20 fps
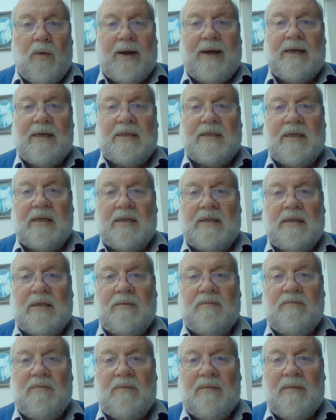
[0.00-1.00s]
Weaknesses:
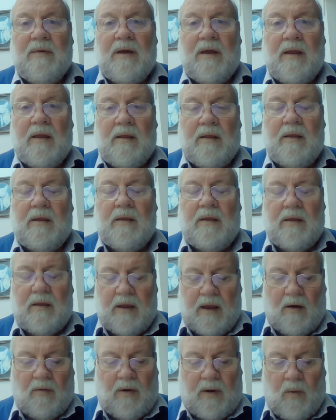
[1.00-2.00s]

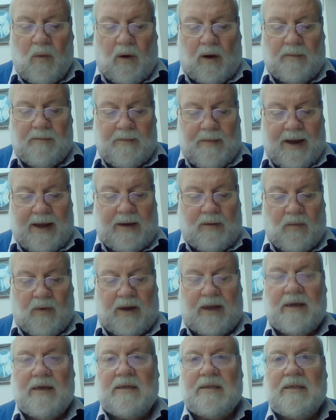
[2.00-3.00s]
the only one main
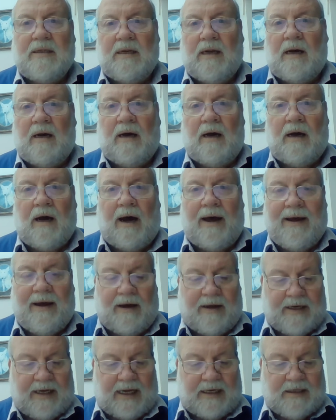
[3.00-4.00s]
weakness that
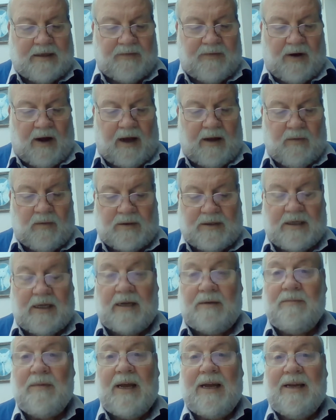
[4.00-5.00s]
I identified was
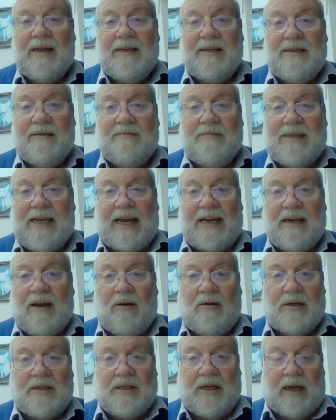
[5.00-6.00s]
that
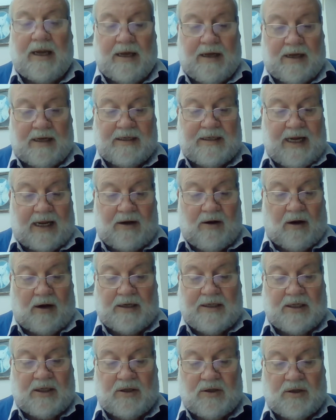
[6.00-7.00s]
technology, and
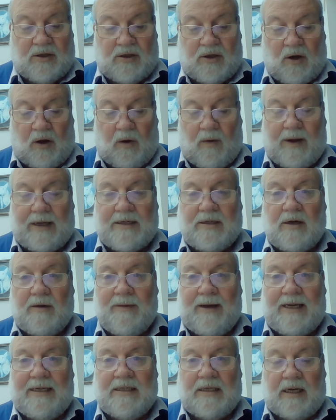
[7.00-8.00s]
technology doesn't always
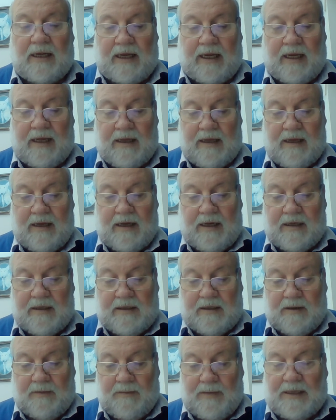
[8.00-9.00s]
come easily
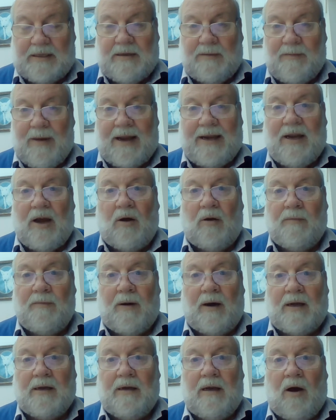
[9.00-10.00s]
to many
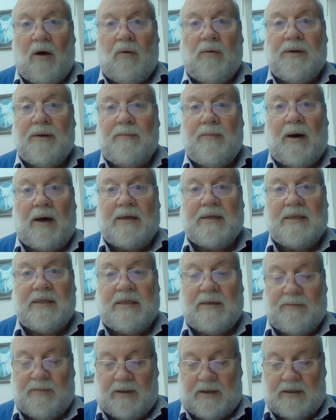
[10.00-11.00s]
older
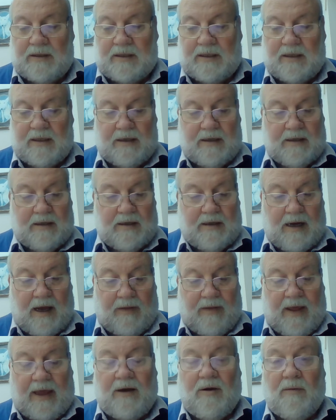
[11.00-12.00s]
participants,
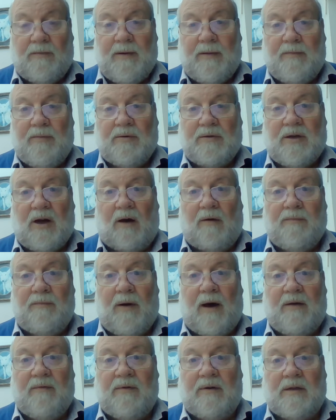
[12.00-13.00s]
and they could be put off
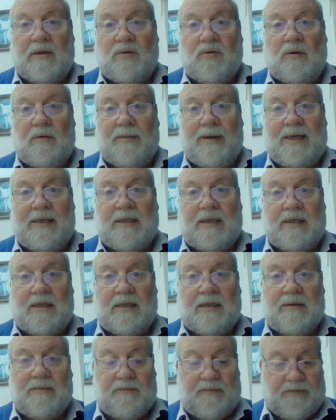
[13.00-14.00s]
by virtual
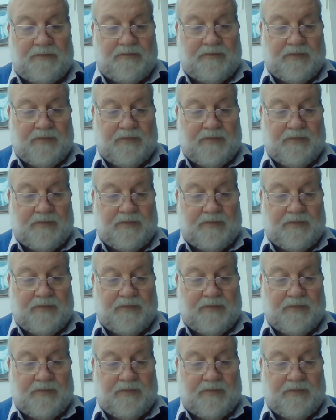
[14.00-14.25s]
meetings.